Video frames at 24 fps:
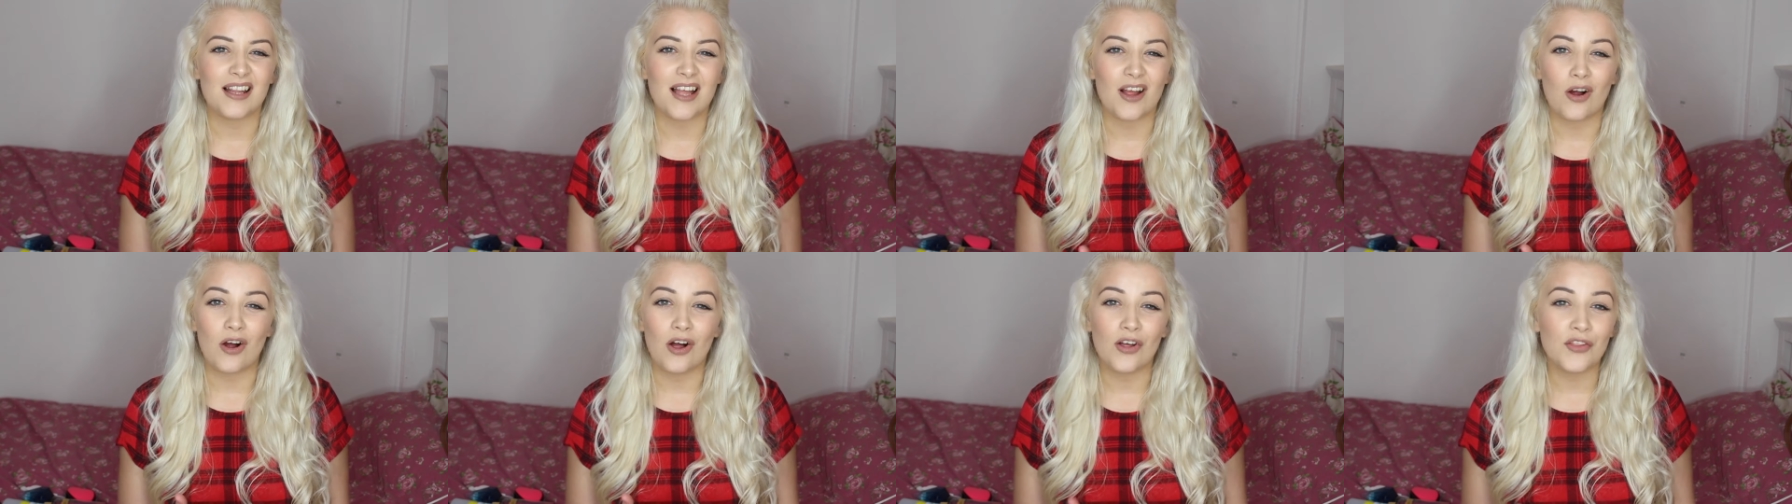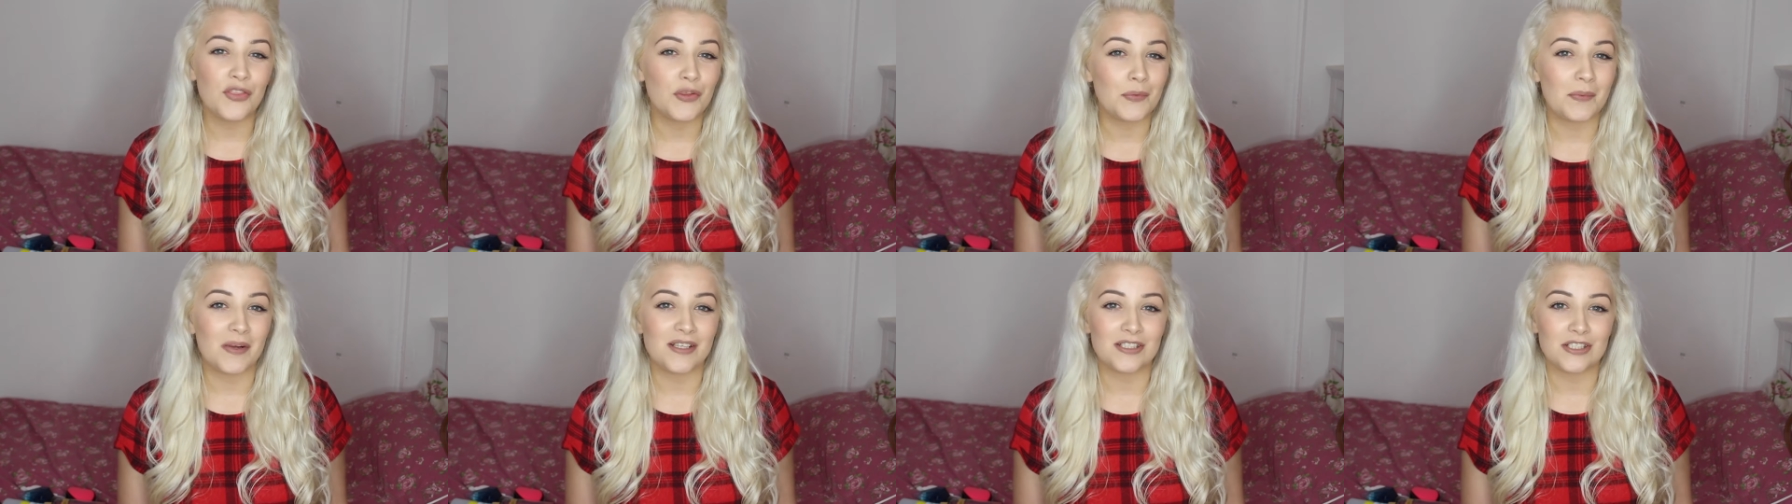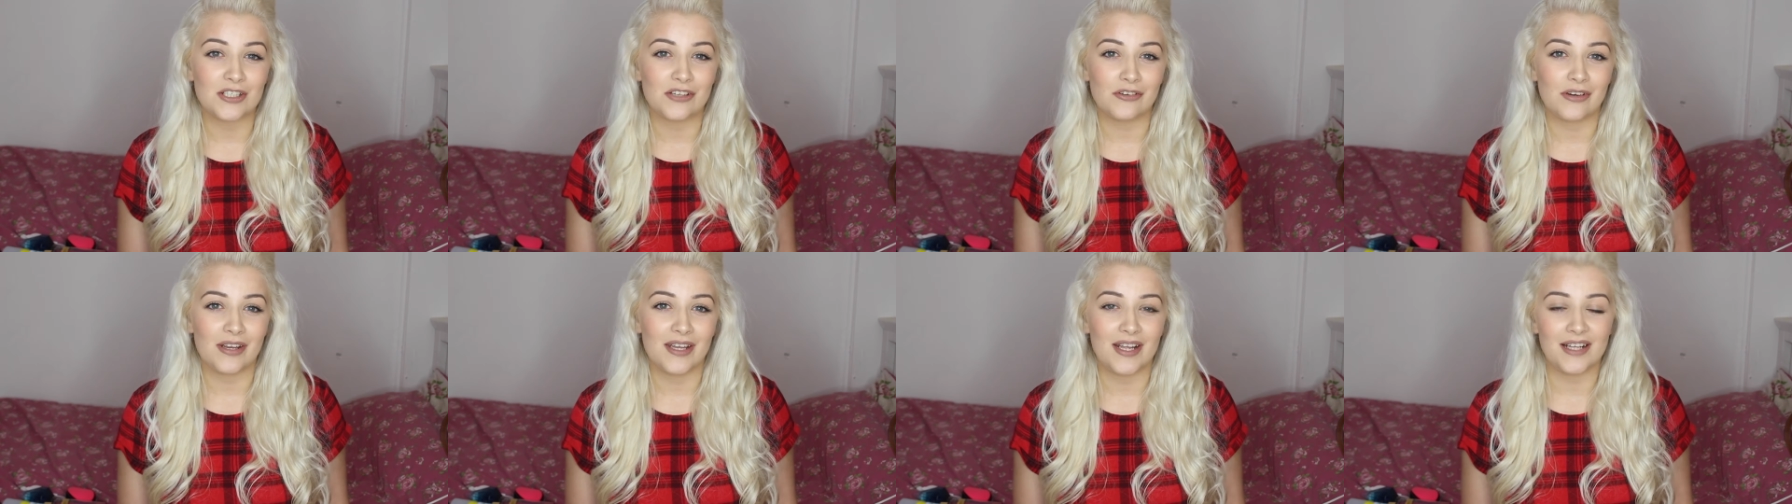All through my
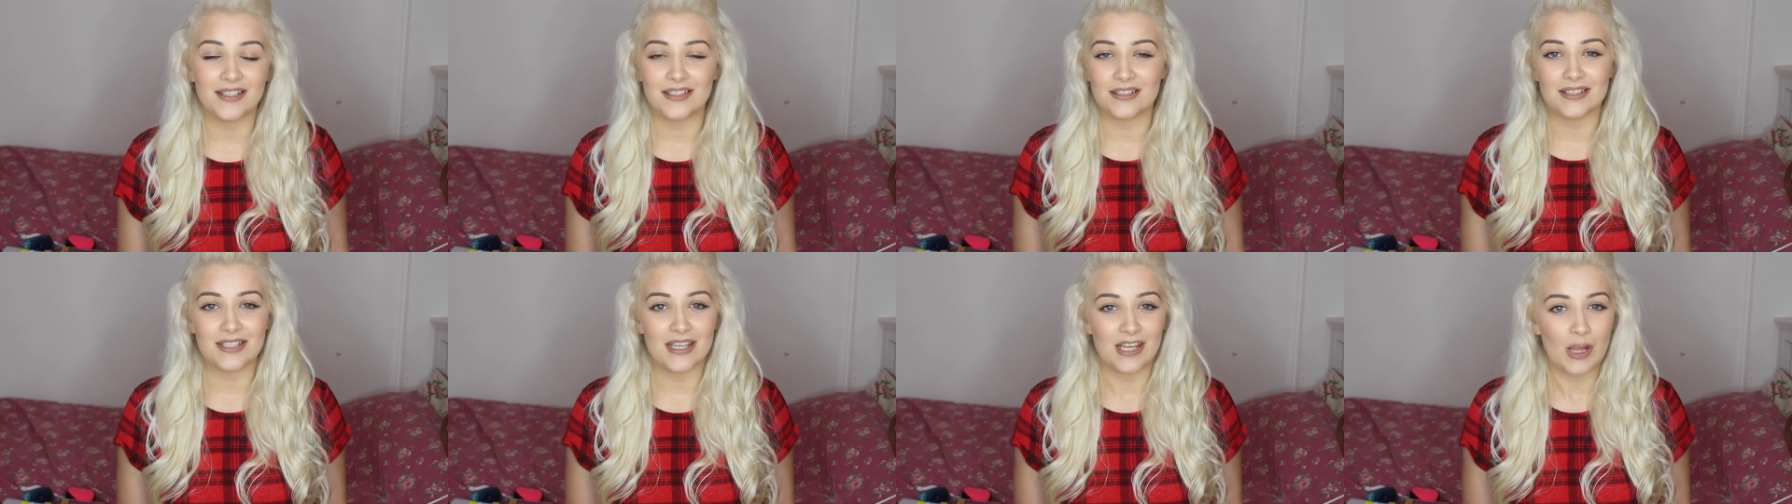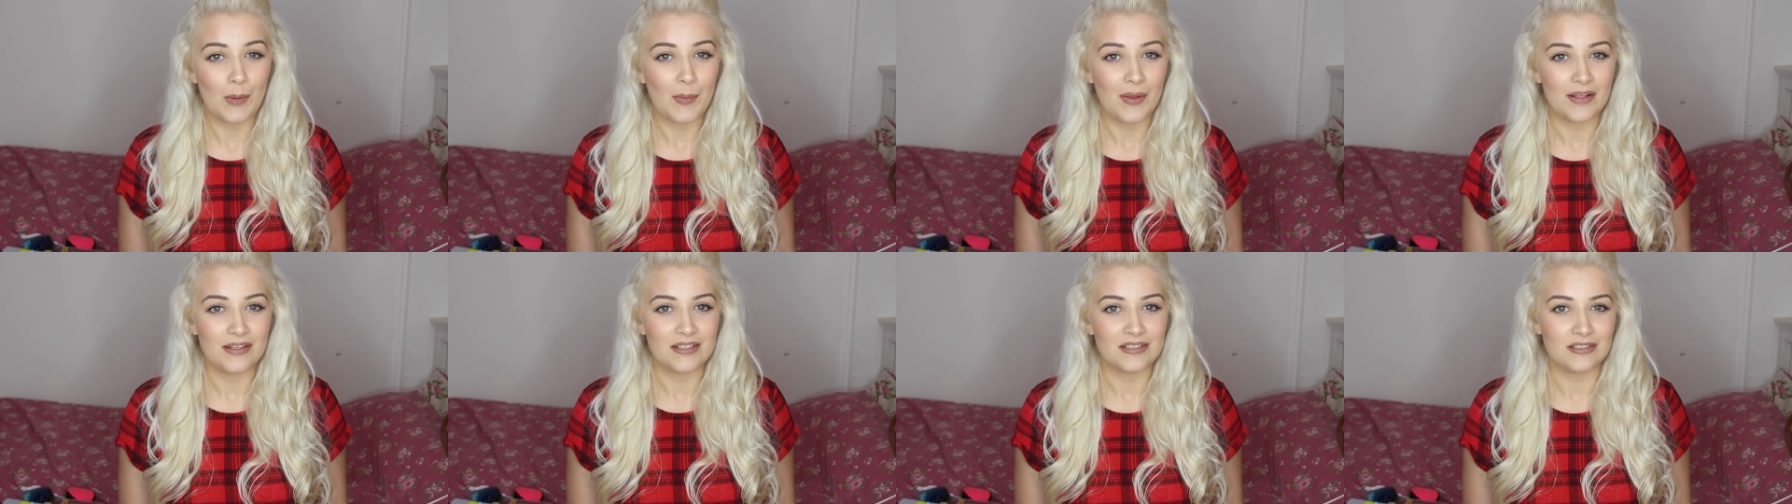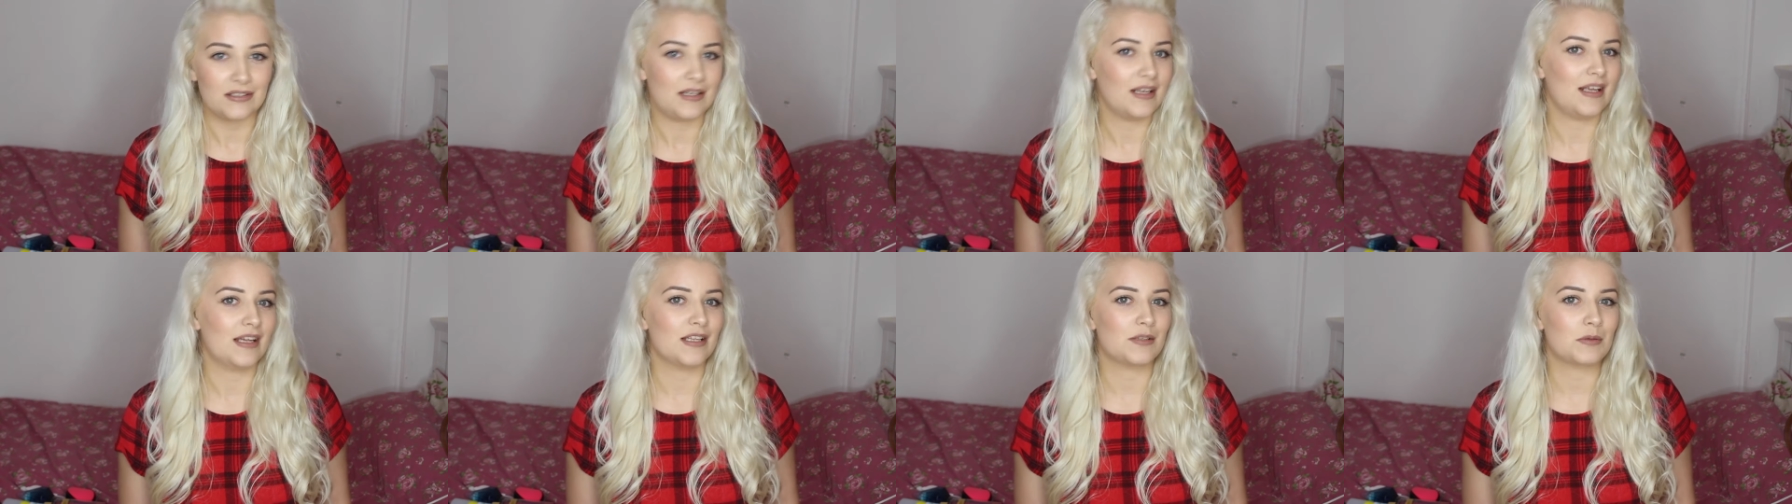degree I didn't take a pencil
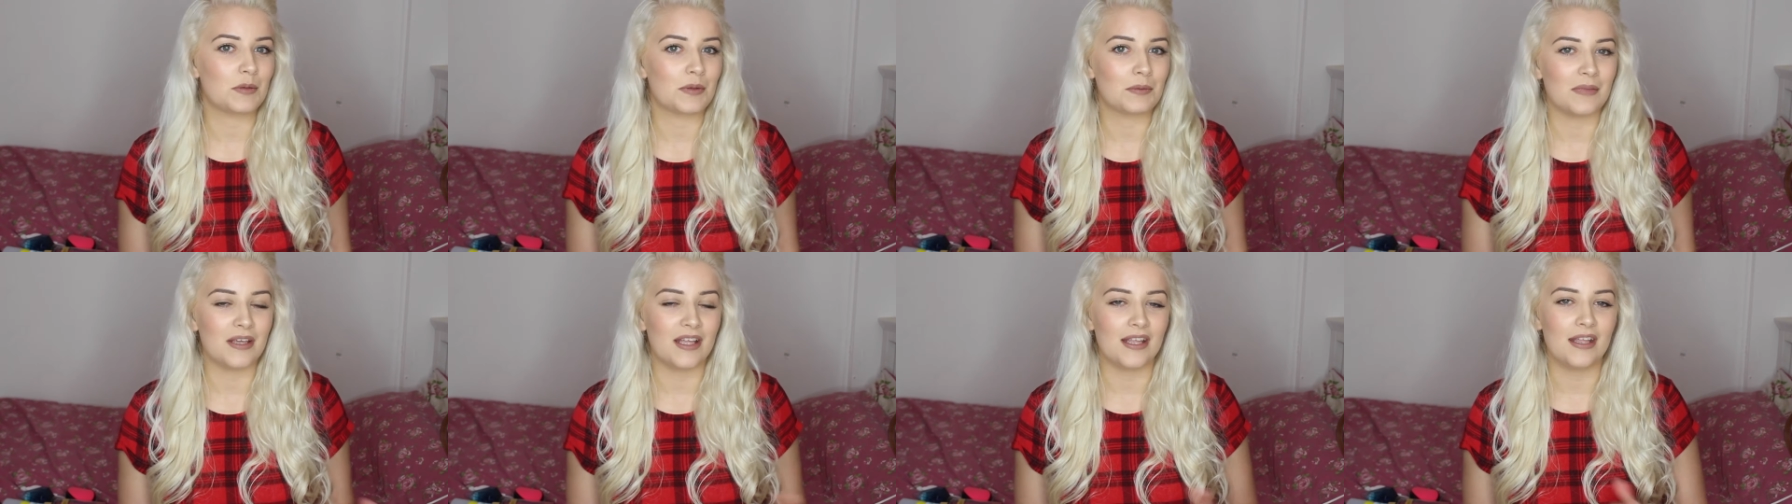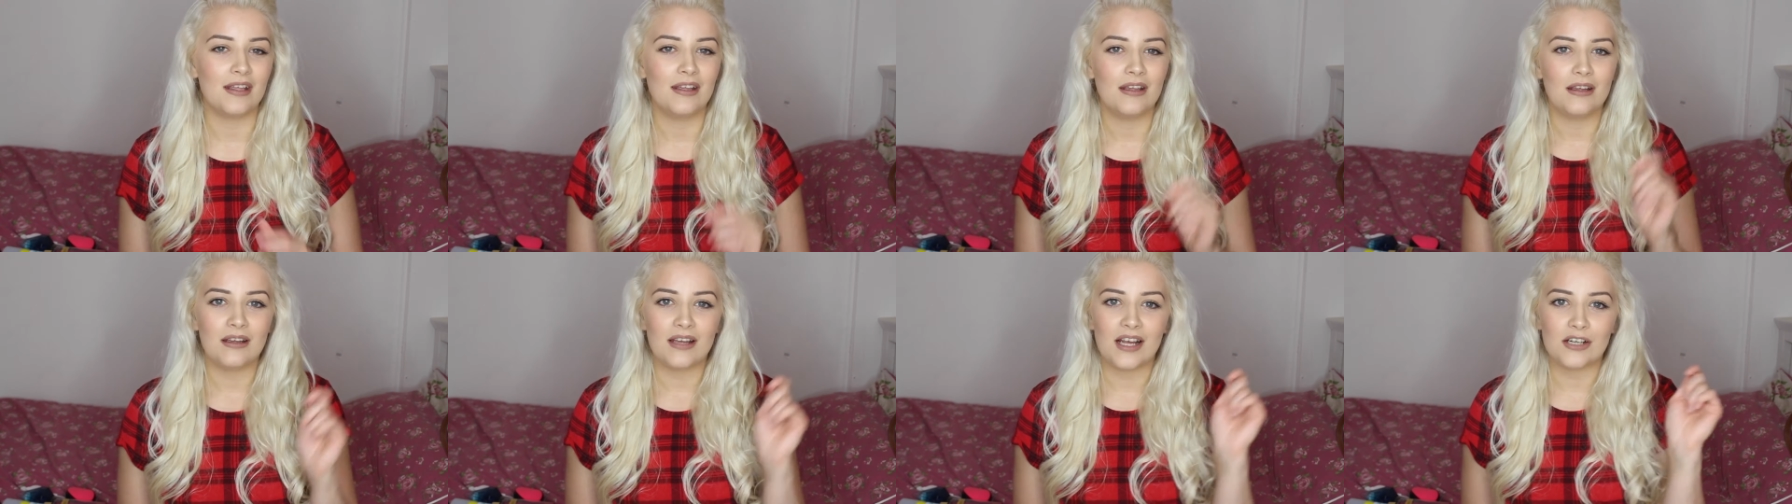case with me,